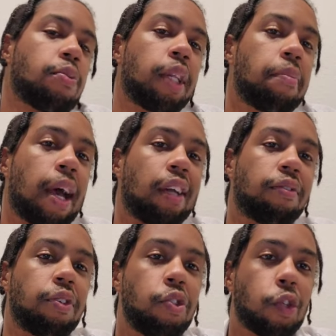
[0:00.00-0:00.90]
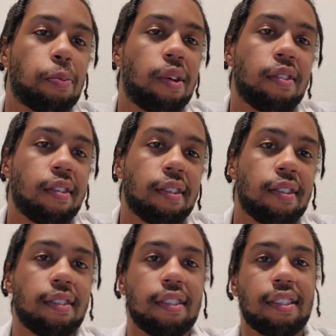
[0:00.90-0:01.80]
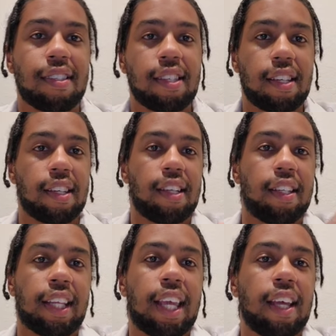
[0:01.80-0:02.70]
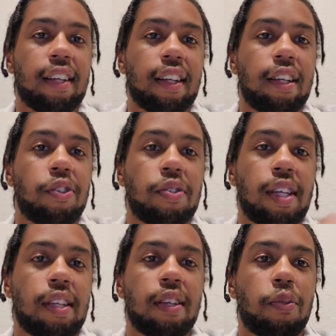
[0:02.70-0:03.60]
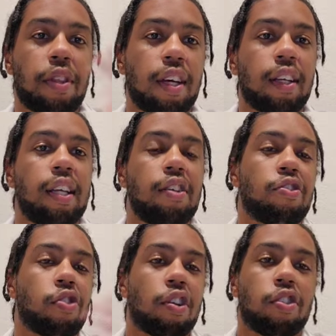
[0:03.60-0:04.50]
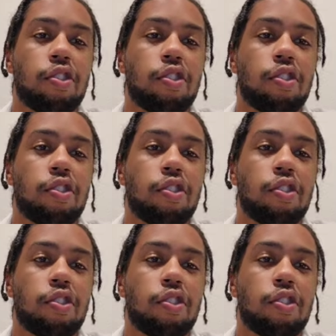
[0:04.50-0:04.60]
bad for user experience, because they can't understand it without any instructions.